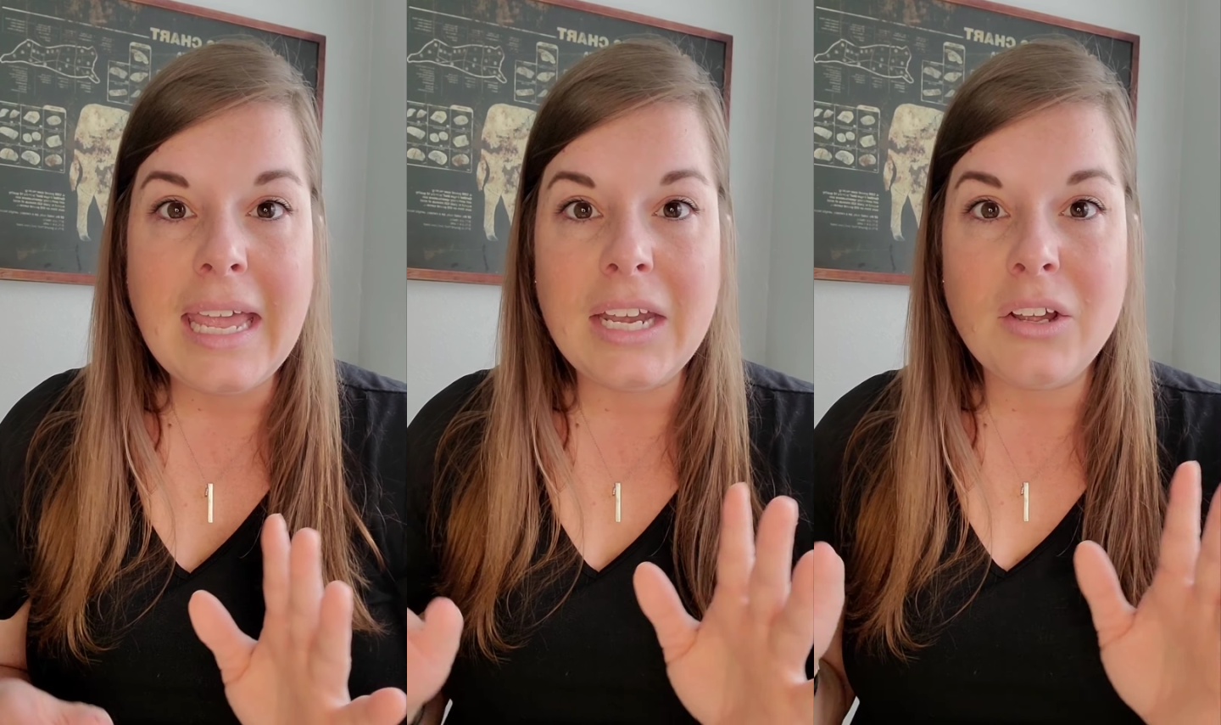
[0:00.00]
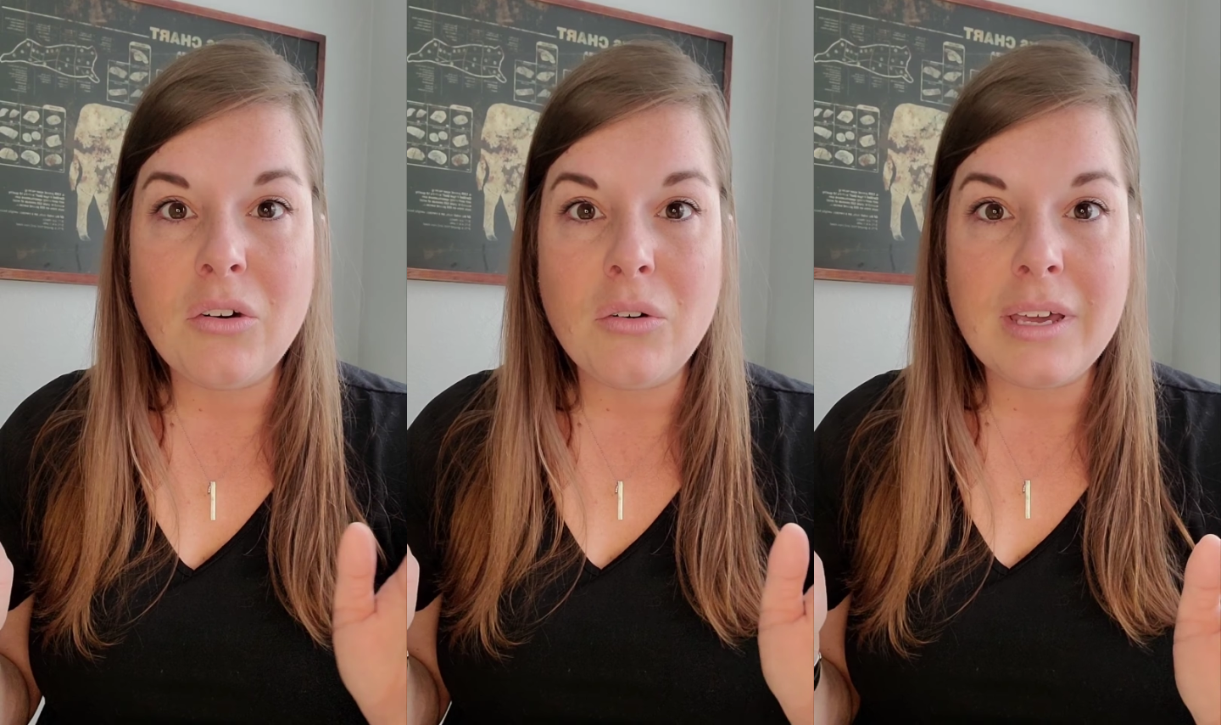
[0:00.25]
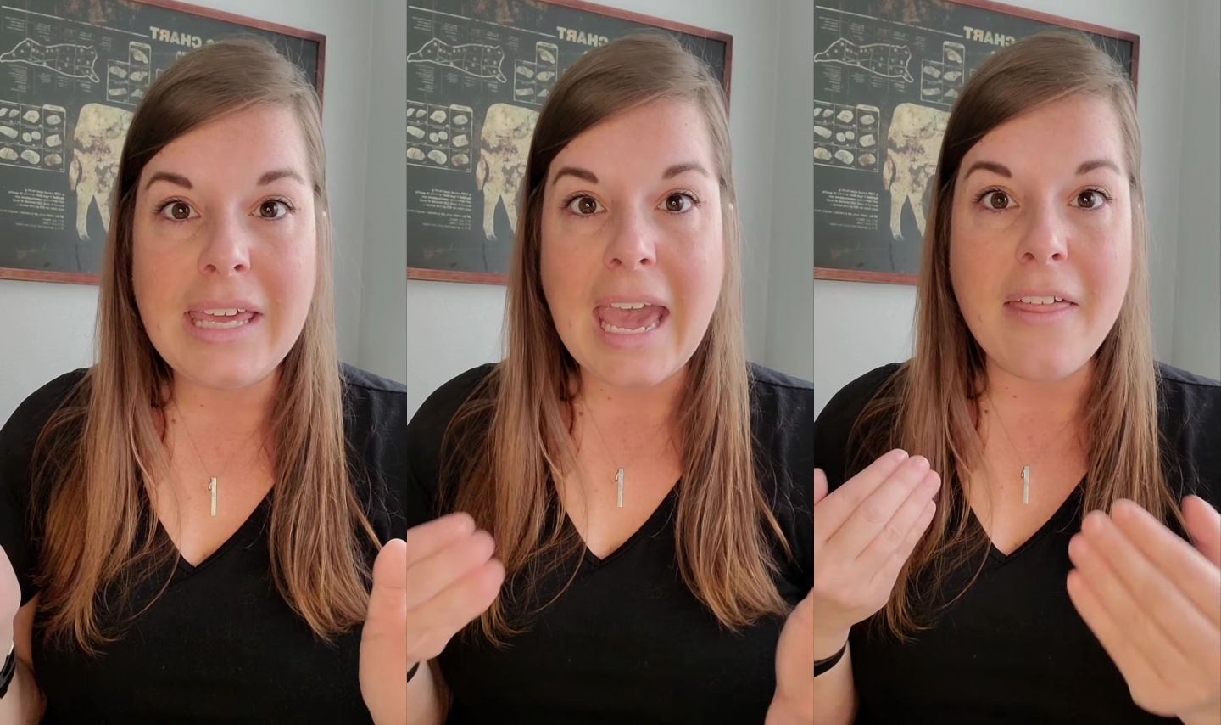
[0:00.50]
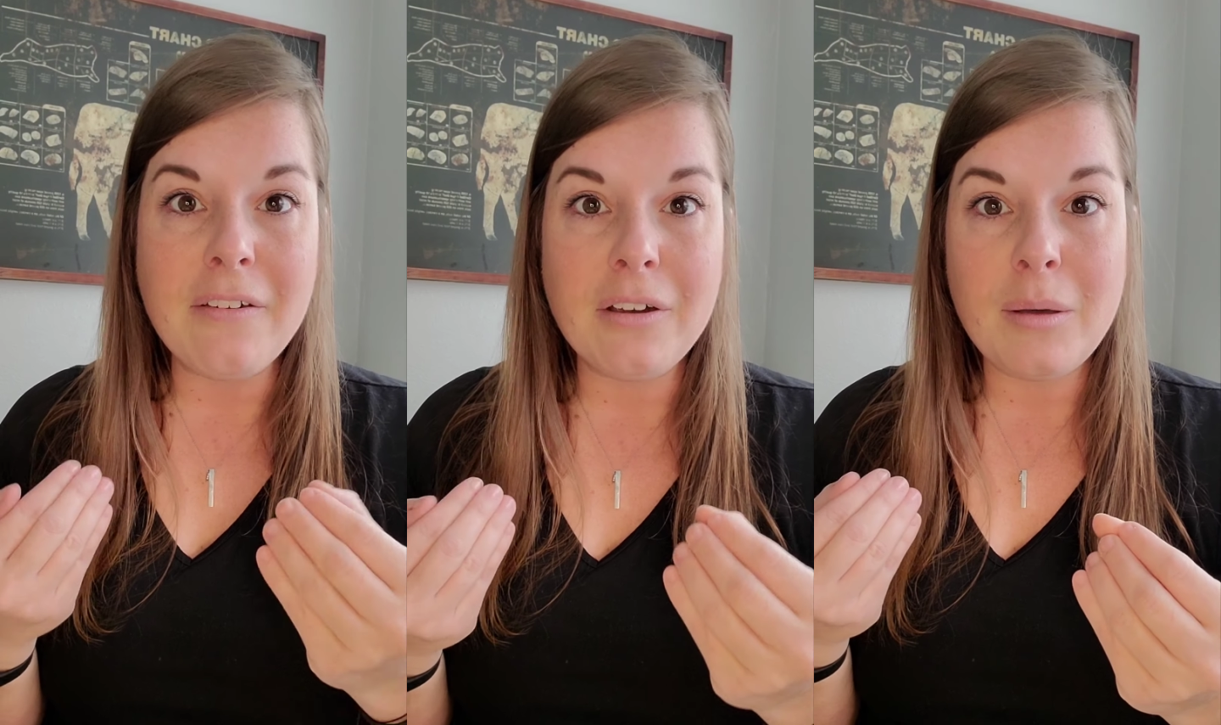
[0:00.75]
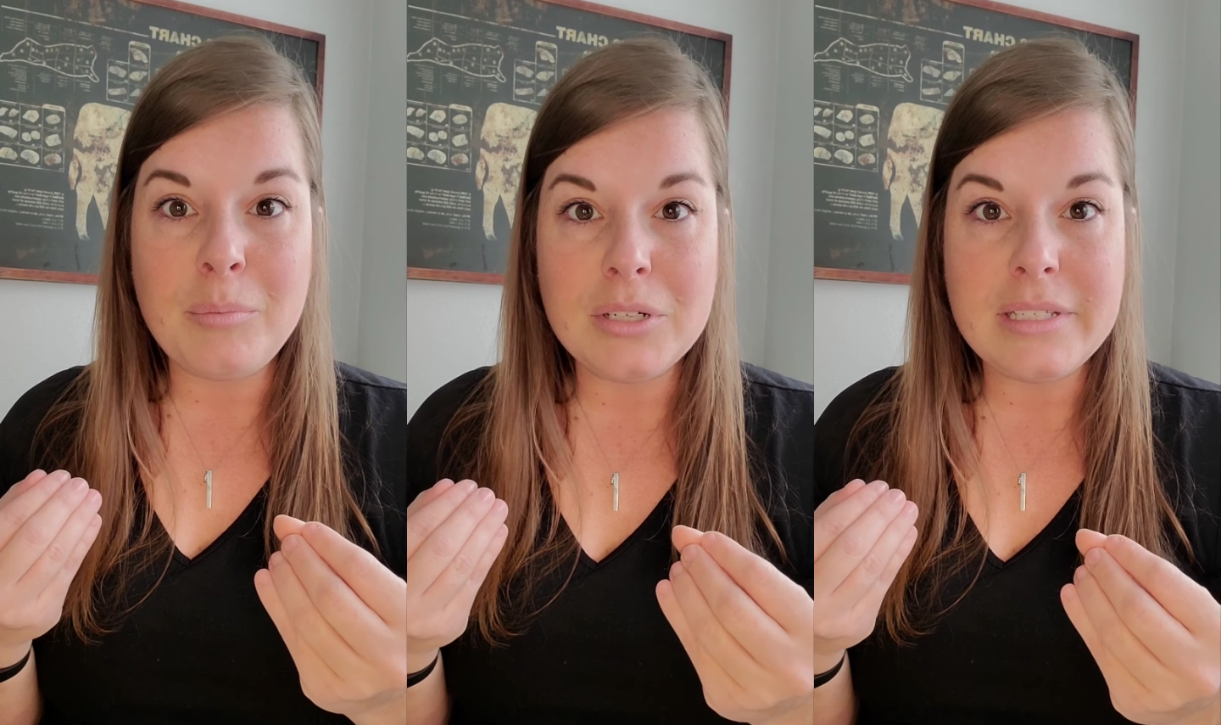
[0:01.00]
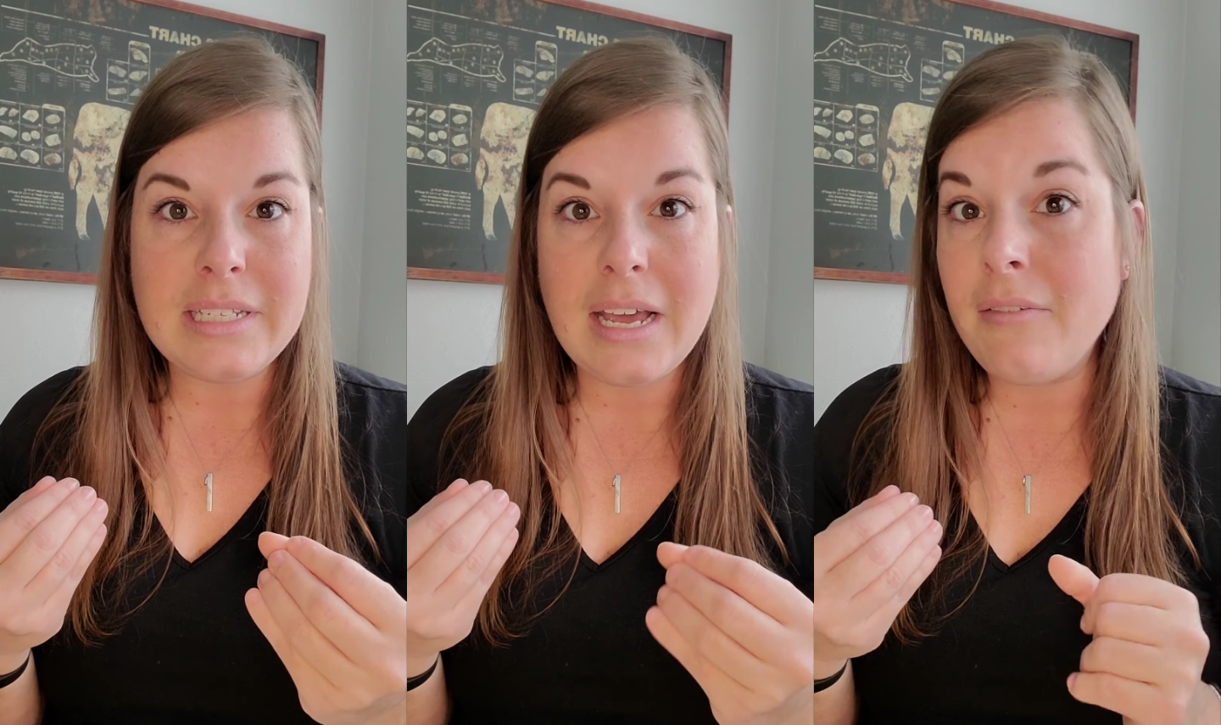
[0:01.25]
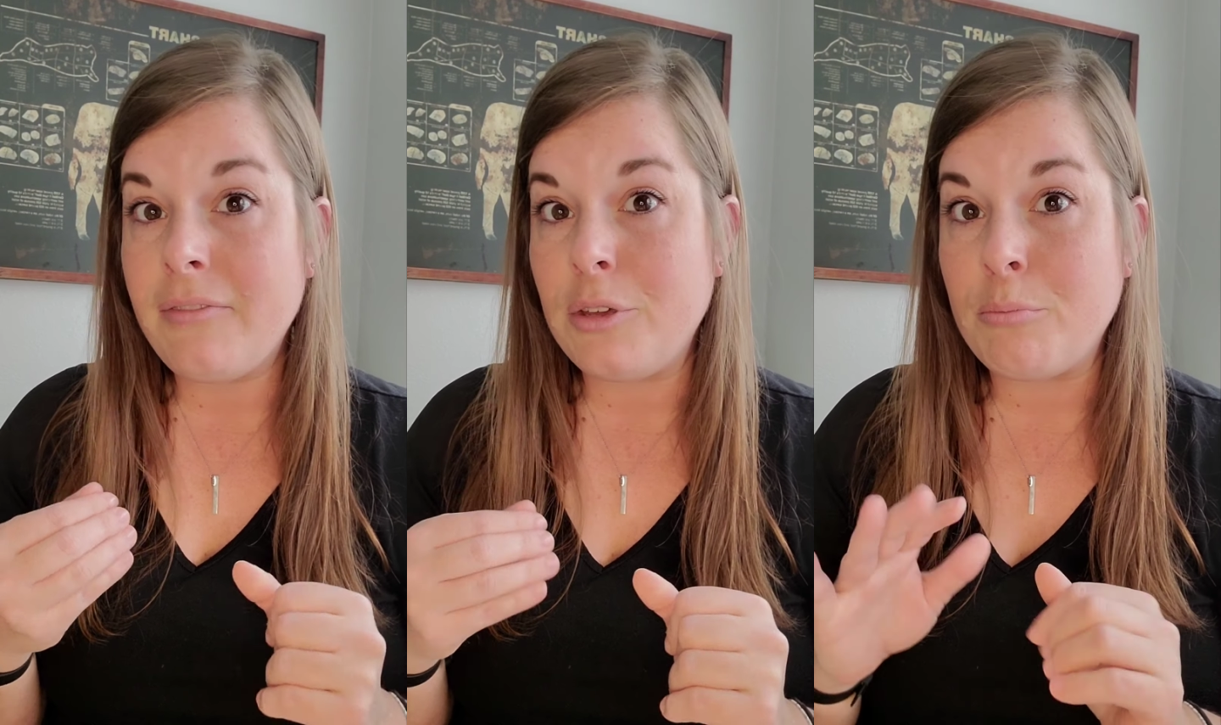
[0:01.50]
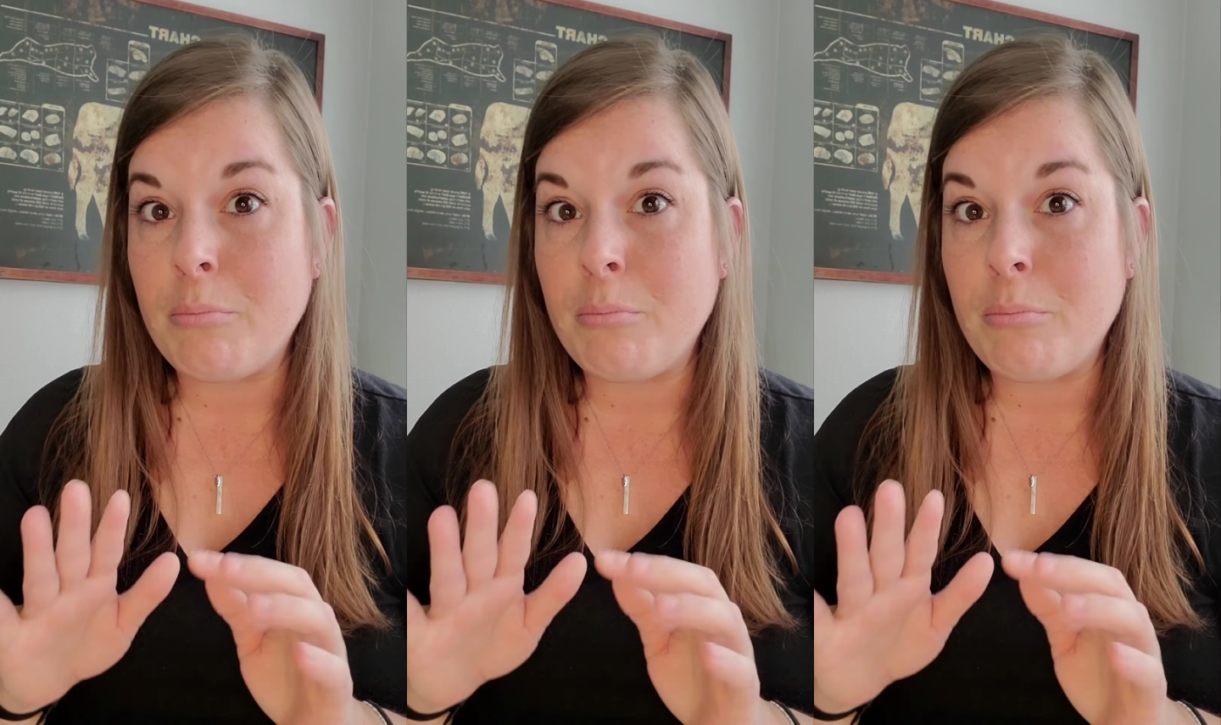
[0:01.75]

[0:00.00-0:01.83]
and go gather up your stuff.